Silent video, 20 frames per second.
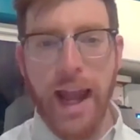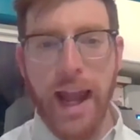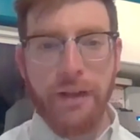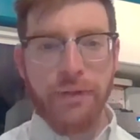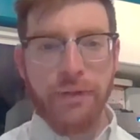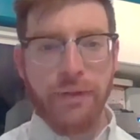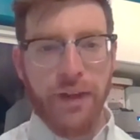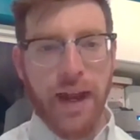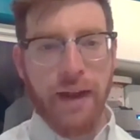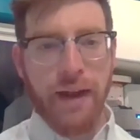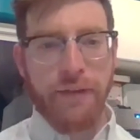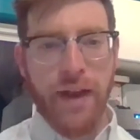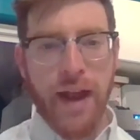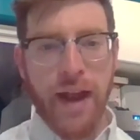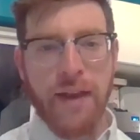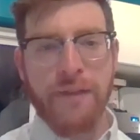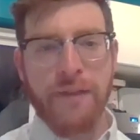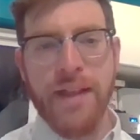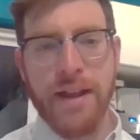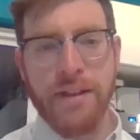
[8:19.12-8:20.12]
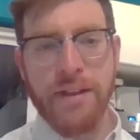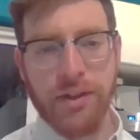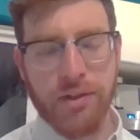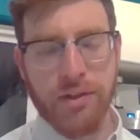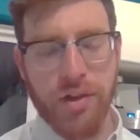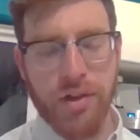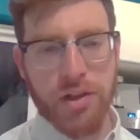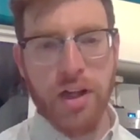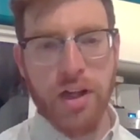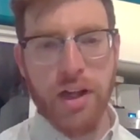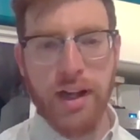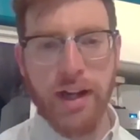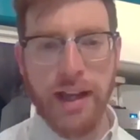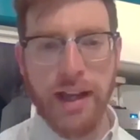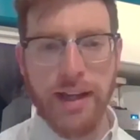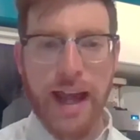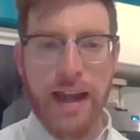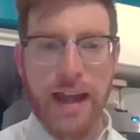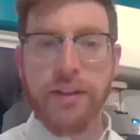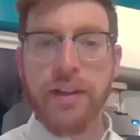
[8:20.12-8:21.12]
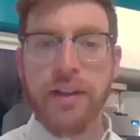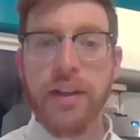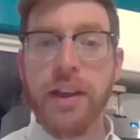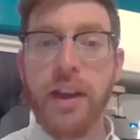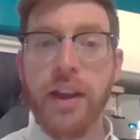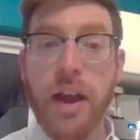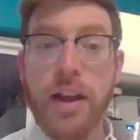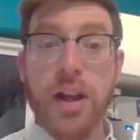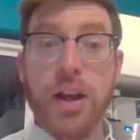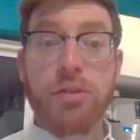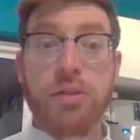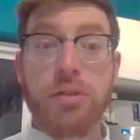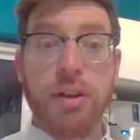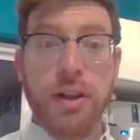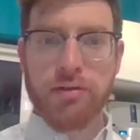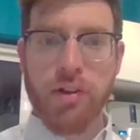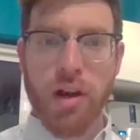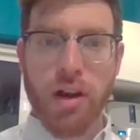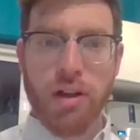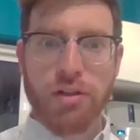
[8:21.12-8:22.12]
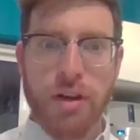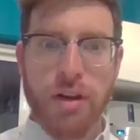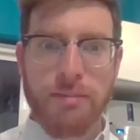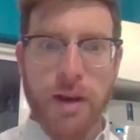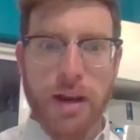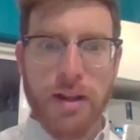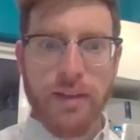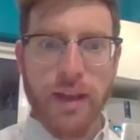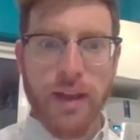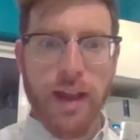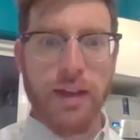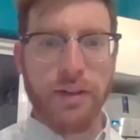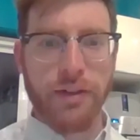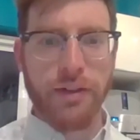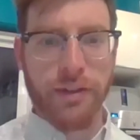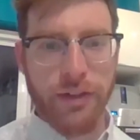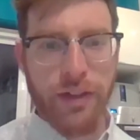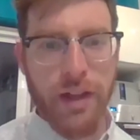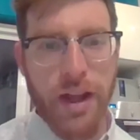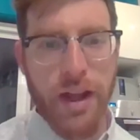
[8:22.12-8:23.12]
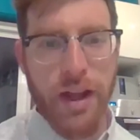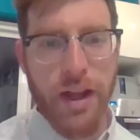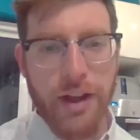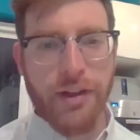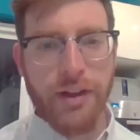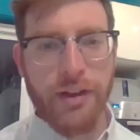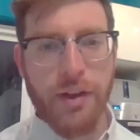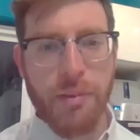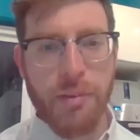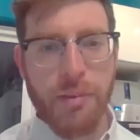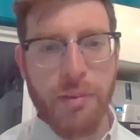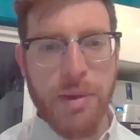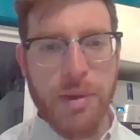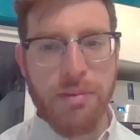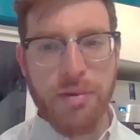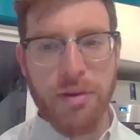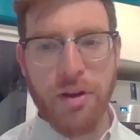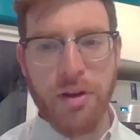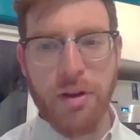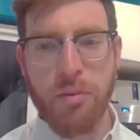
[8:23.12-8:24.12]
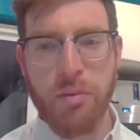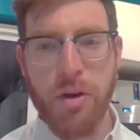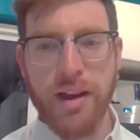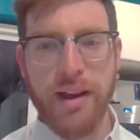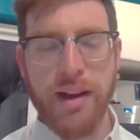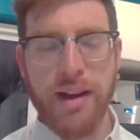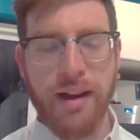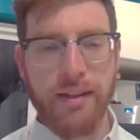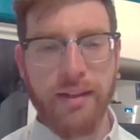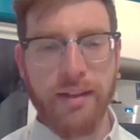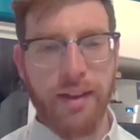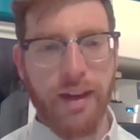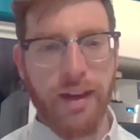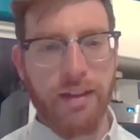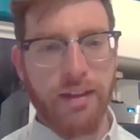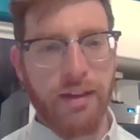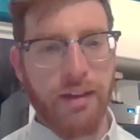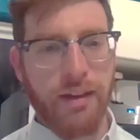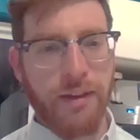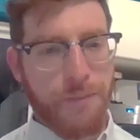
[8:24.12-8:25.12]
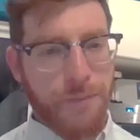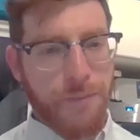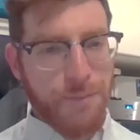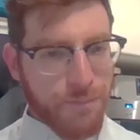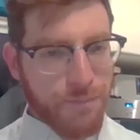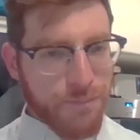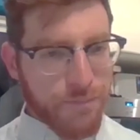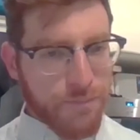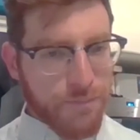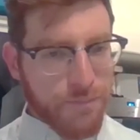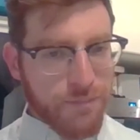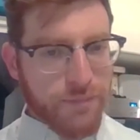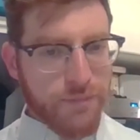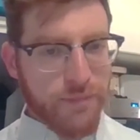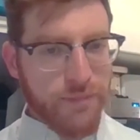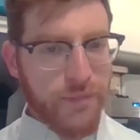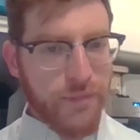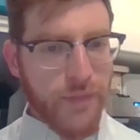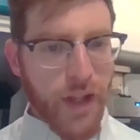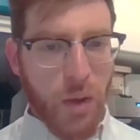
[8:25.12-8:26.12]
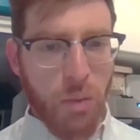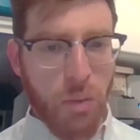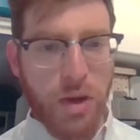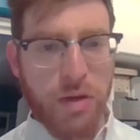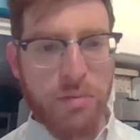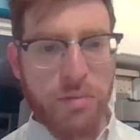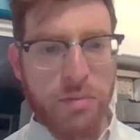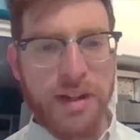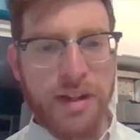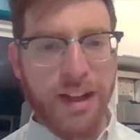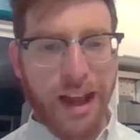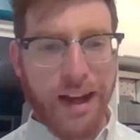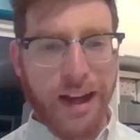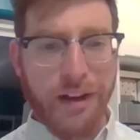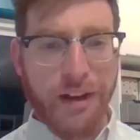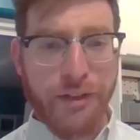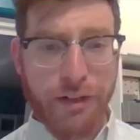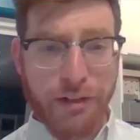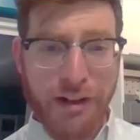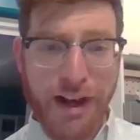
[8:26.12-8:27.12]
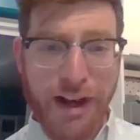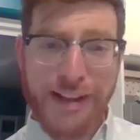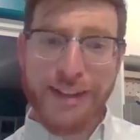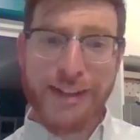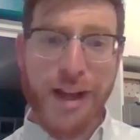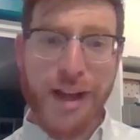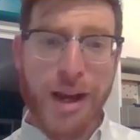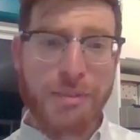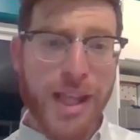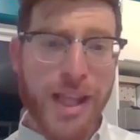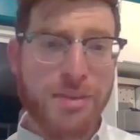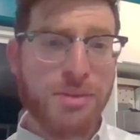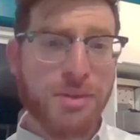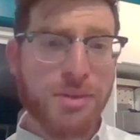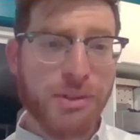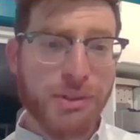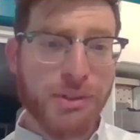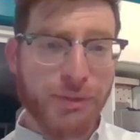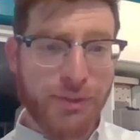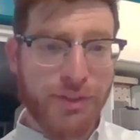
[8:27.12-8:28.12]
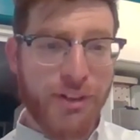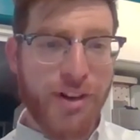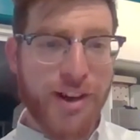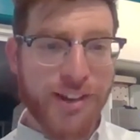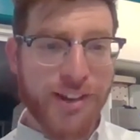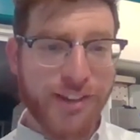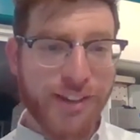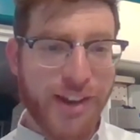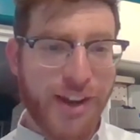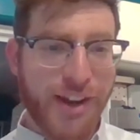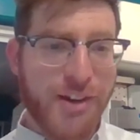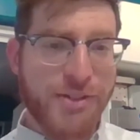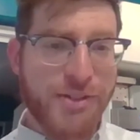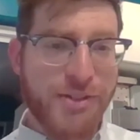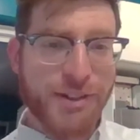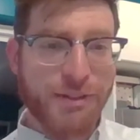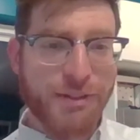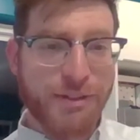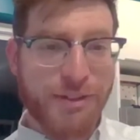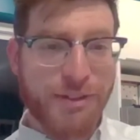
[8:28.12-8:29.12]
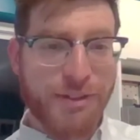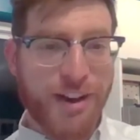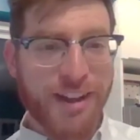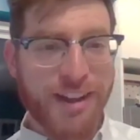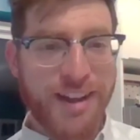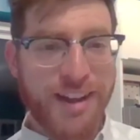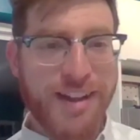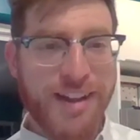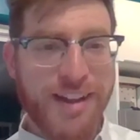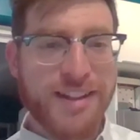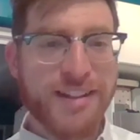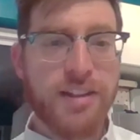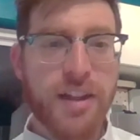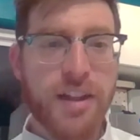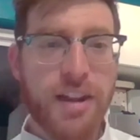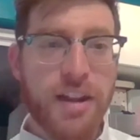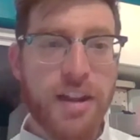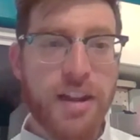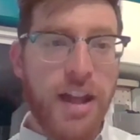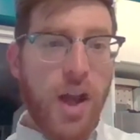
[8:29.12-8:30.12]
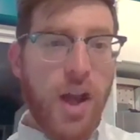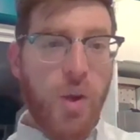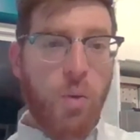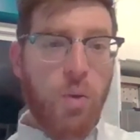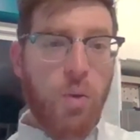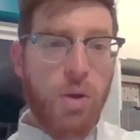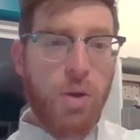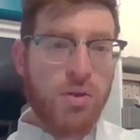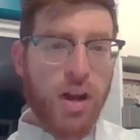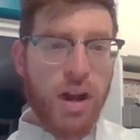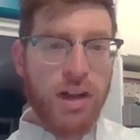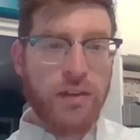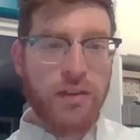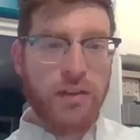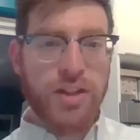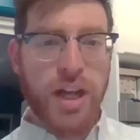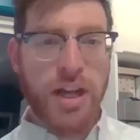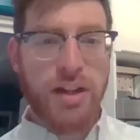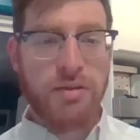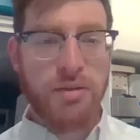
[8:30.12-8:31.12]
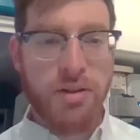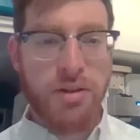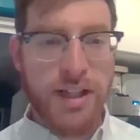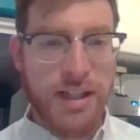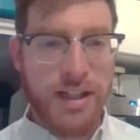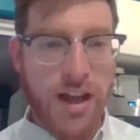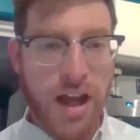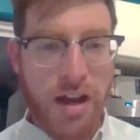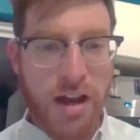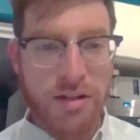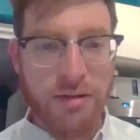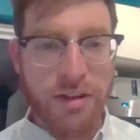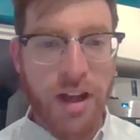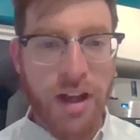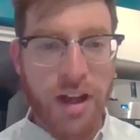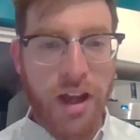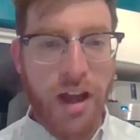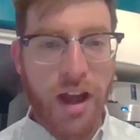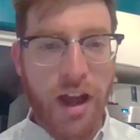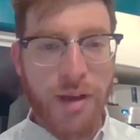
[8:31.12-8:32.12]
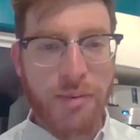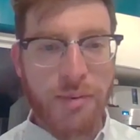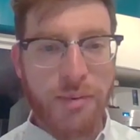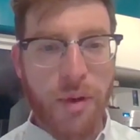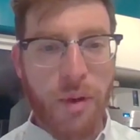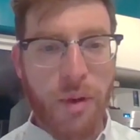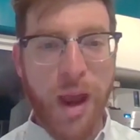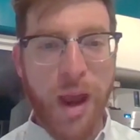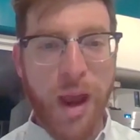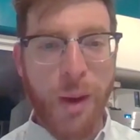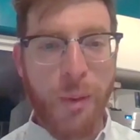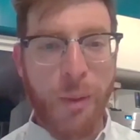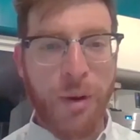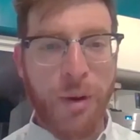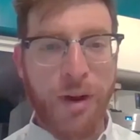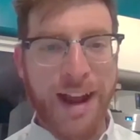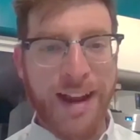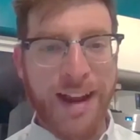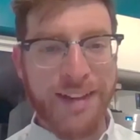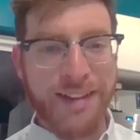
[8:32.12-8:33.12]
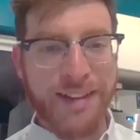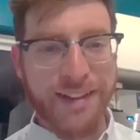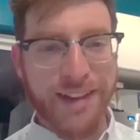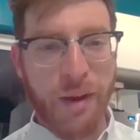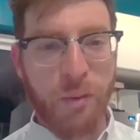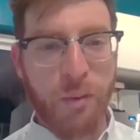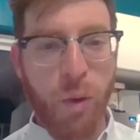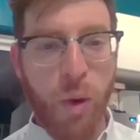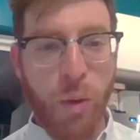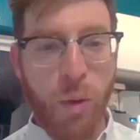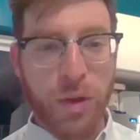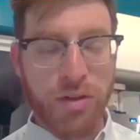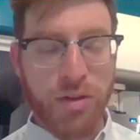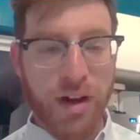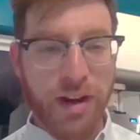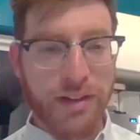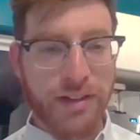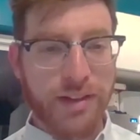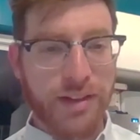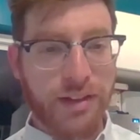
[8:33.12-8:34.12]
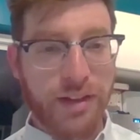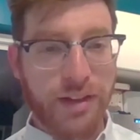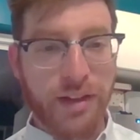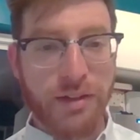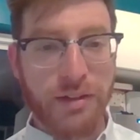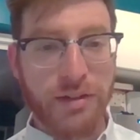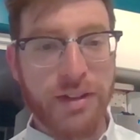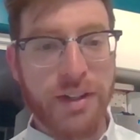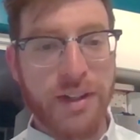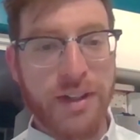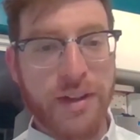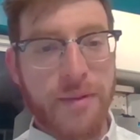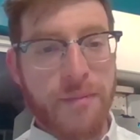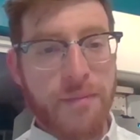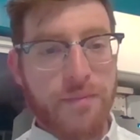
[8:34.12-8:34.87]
Have that structure and have an agreed structure among the house so that people can work it out together. And we've been kind of creating timetables for ourselves and for our kids so that we all kind of generally know where we're at and what we're trying to do.